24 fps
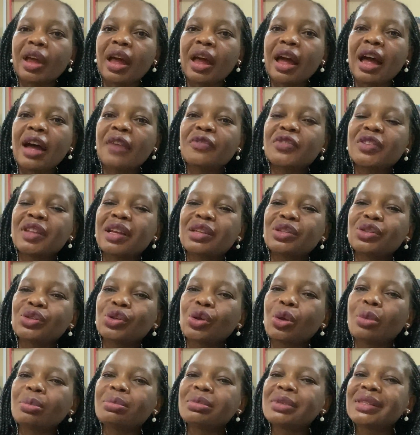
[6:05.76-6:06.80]
after
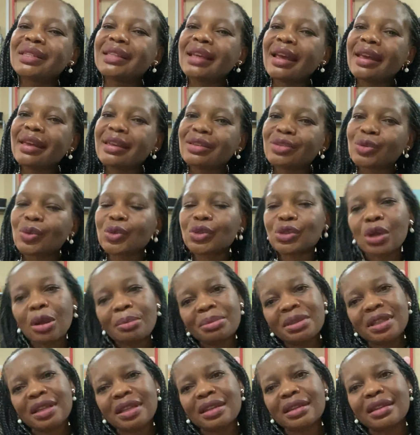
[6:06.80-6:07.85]
some days or
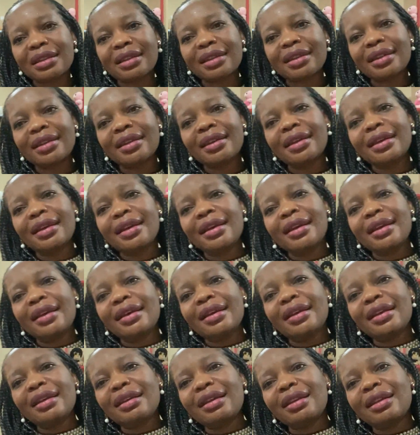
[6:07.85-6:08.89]
something,
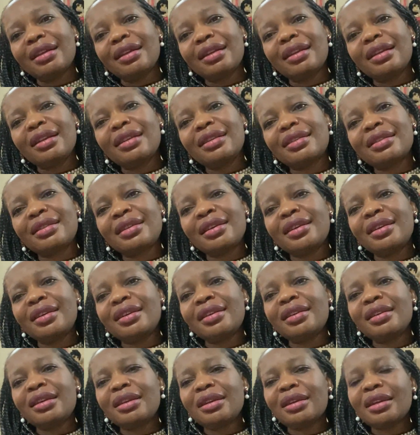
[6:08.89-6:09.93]

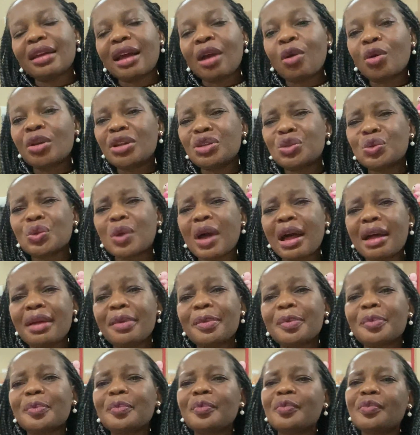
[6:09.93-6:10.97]
according to her,
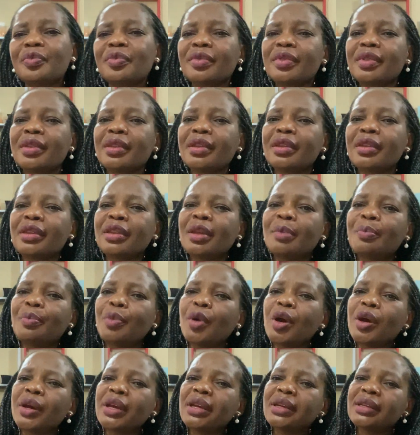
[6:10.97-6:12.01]
the
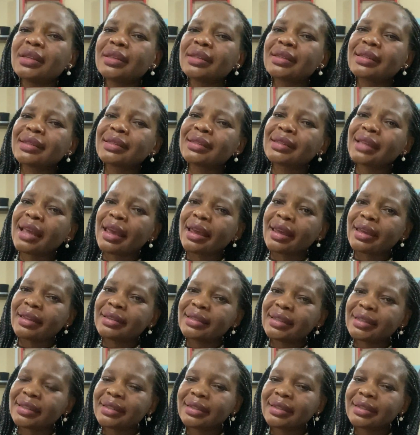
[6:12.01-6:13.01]
boy said,